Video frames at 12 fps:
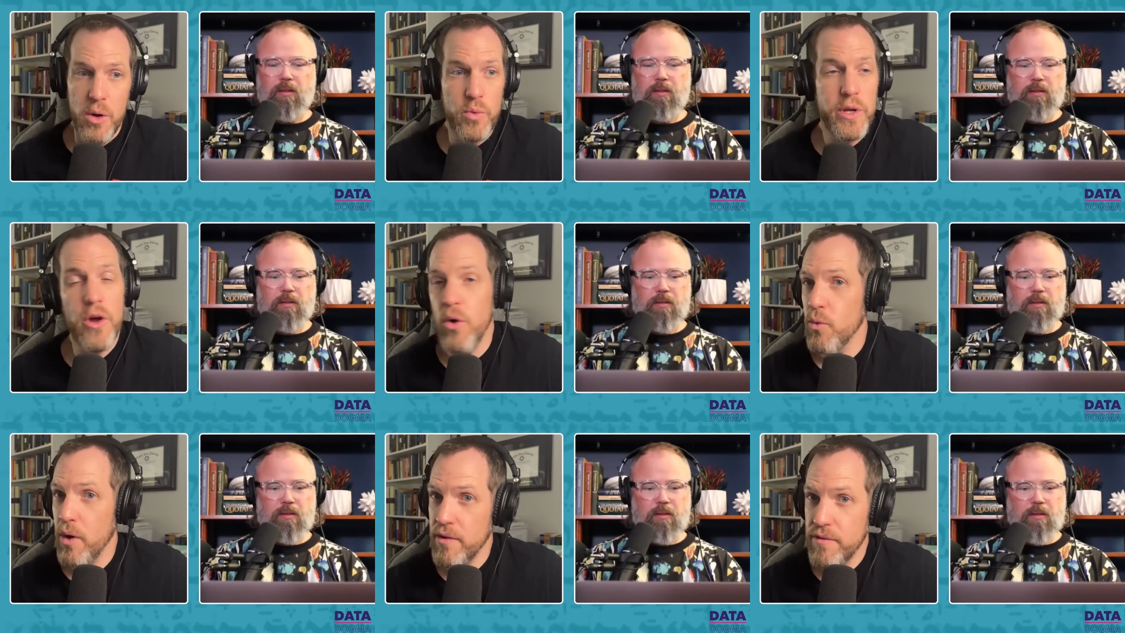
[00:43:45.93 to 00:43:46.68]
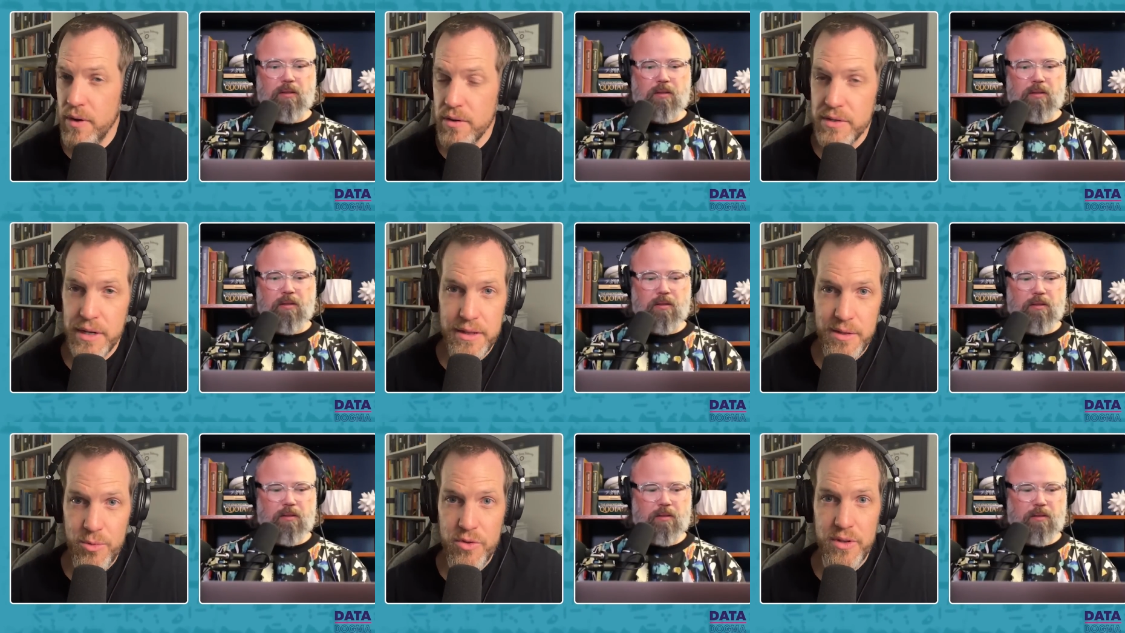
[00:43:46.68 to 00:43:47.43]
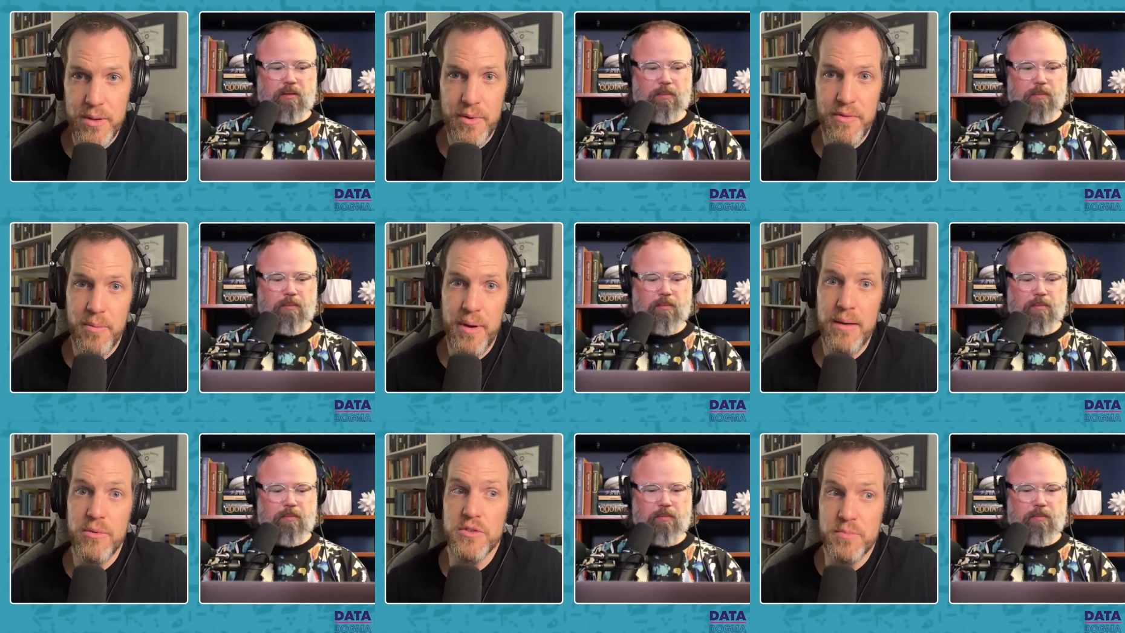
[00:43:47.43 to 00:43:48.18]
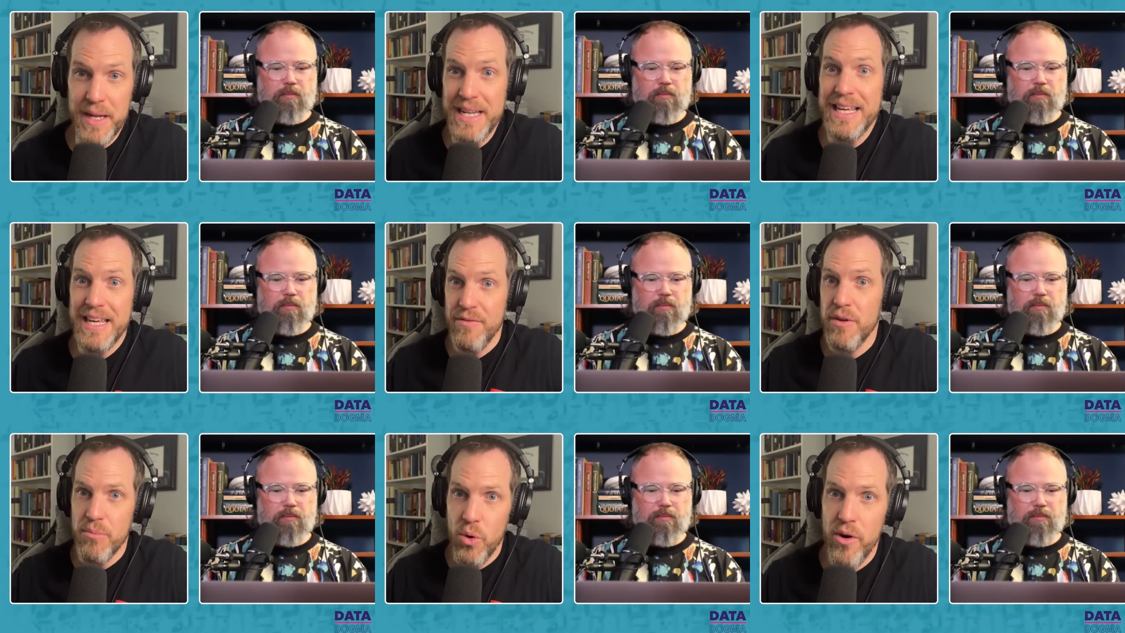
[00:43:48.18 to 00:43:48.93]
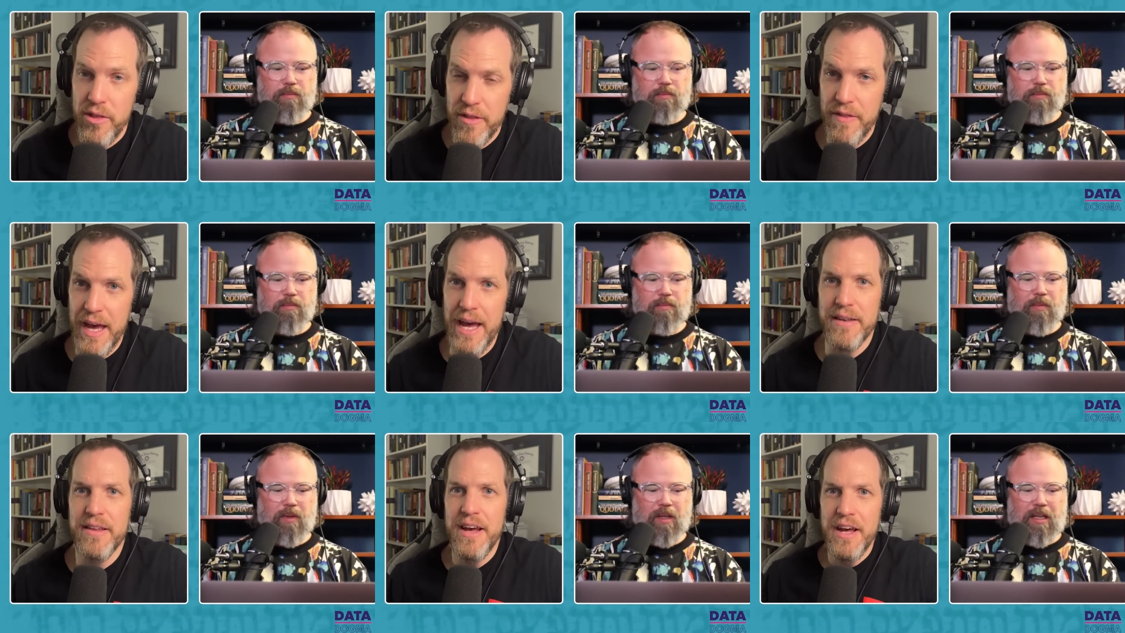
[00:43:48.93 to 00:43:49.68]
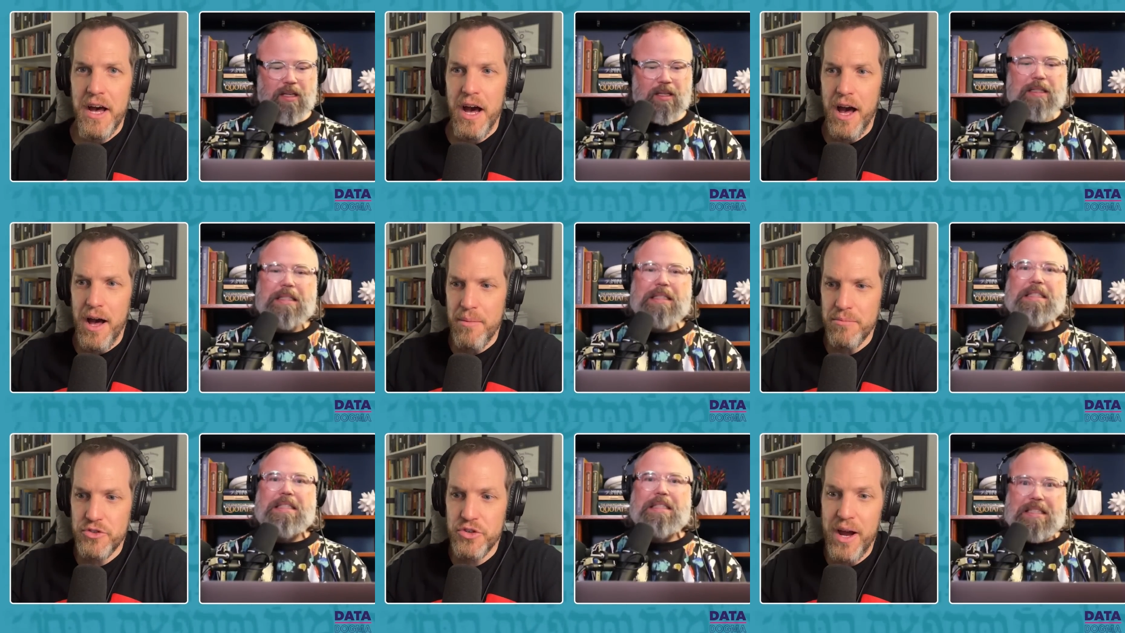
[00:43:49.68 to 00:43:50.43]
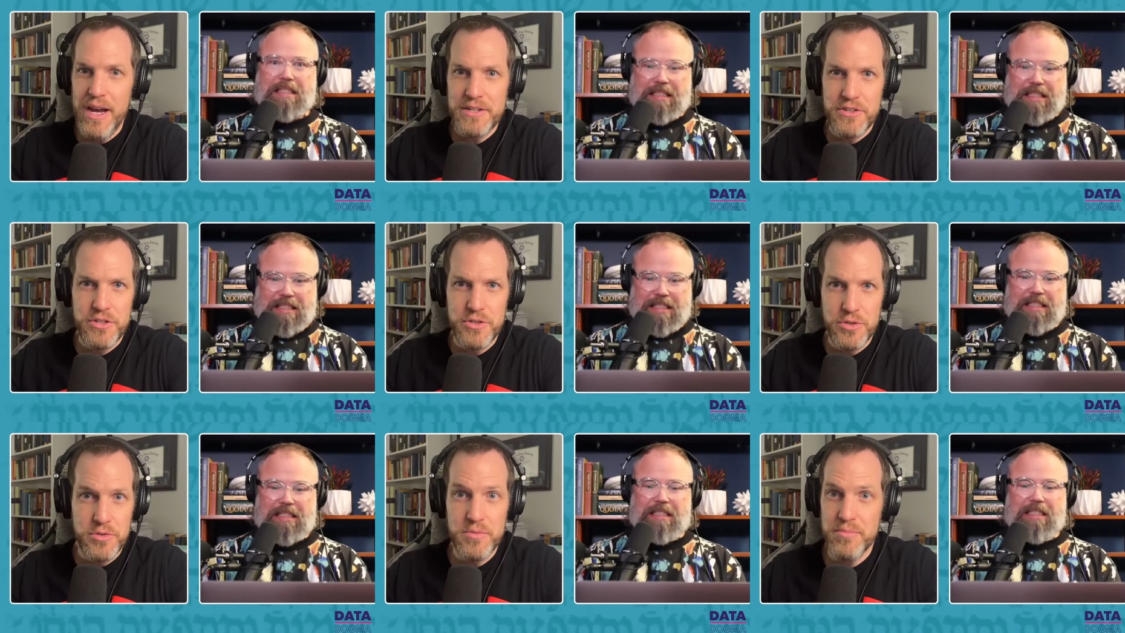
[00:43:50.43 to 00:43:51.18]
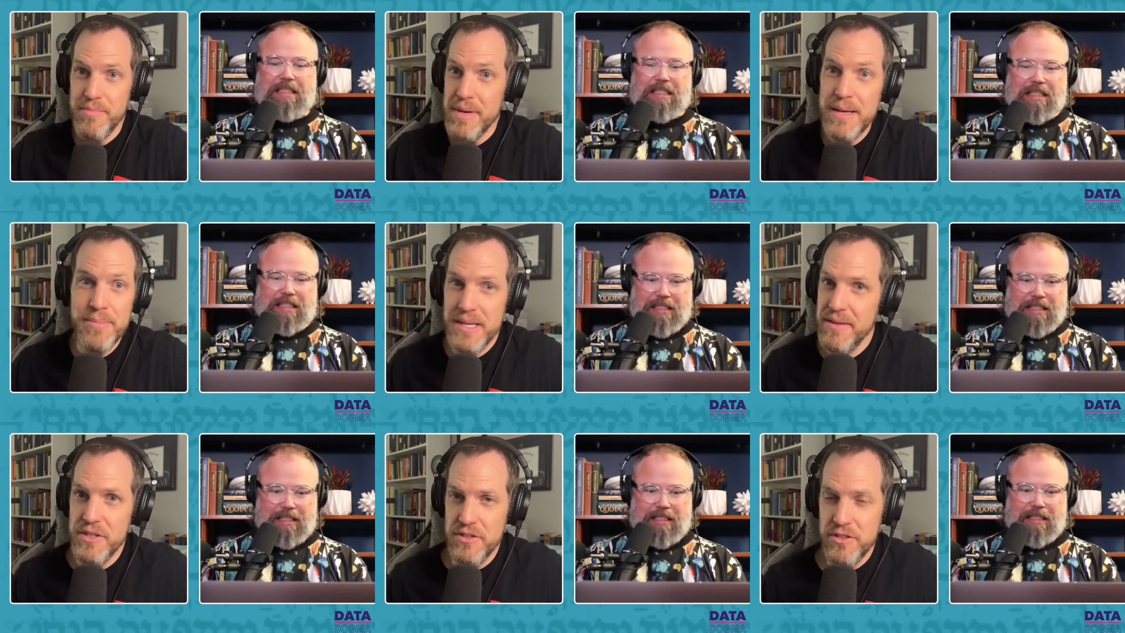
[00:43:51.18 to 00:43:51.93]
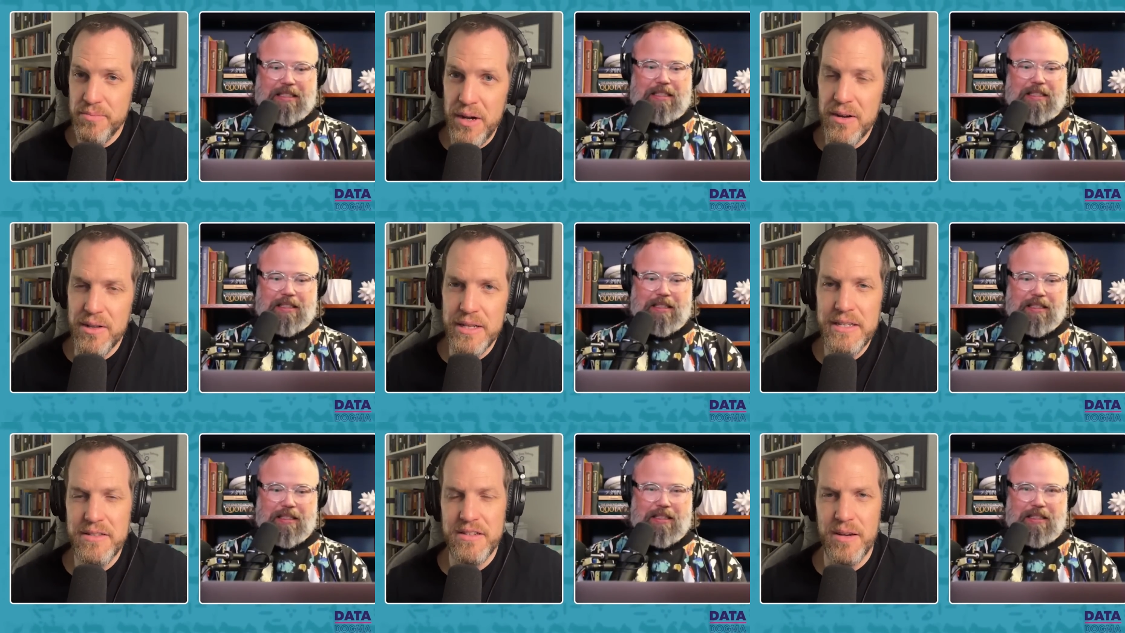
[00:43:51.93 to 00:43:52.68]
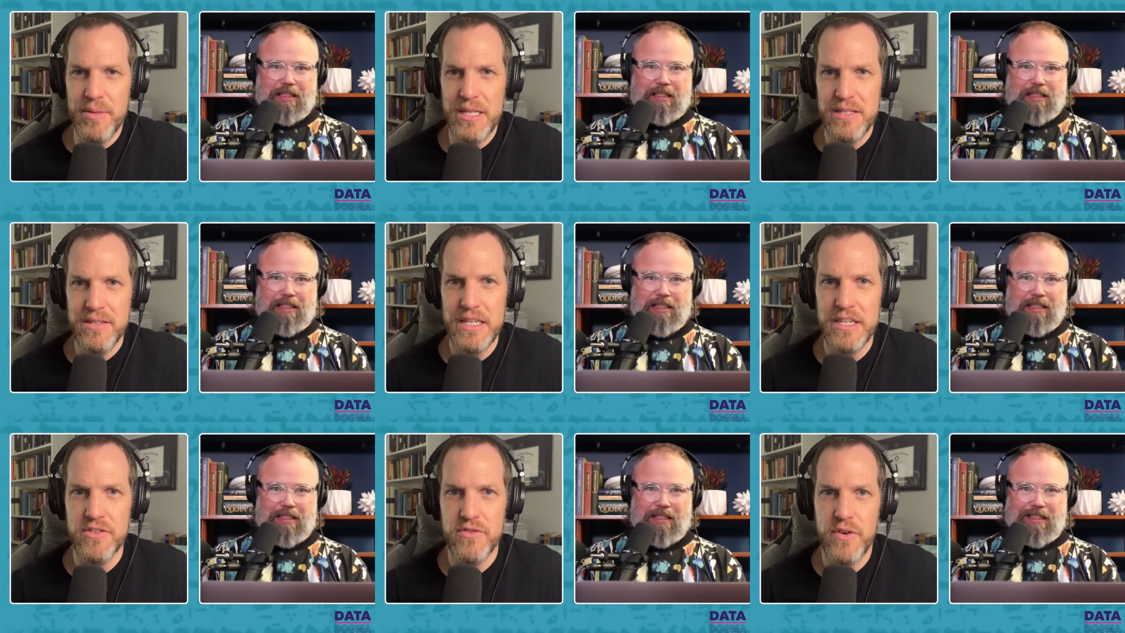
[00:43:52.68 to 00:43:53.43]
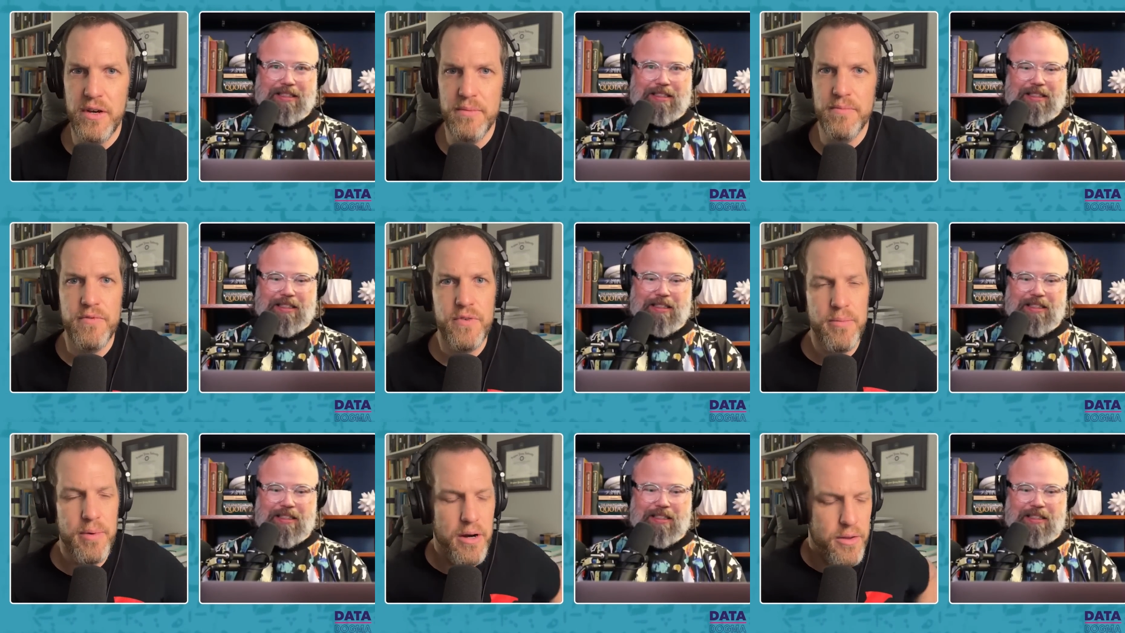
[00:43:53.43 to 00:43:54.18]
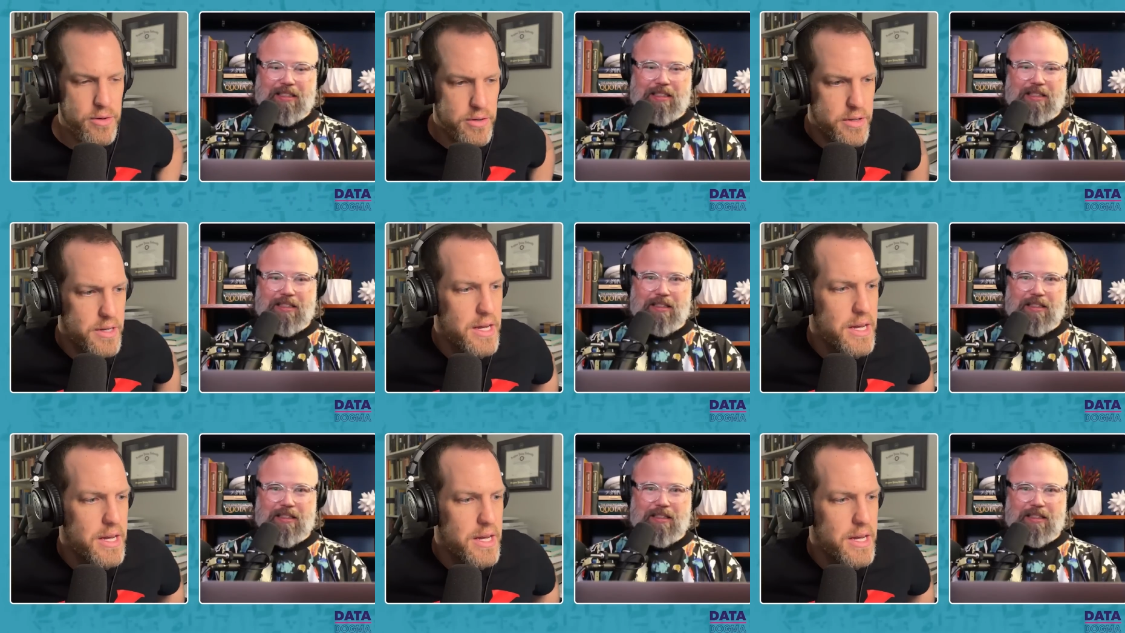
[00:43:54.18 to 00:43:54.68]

Speaker 1: We don't want folks like the Museum of the Bible spending even more than that, um, trying to maybe even smuggle in some of these things from from other